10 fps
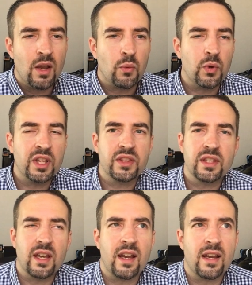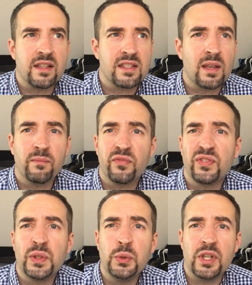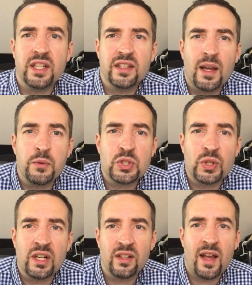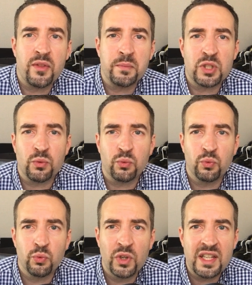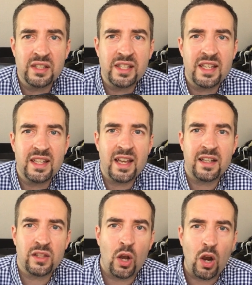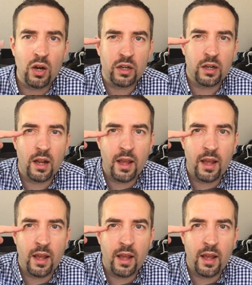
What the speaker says: with some fluid that was going to allow them to really get at the heart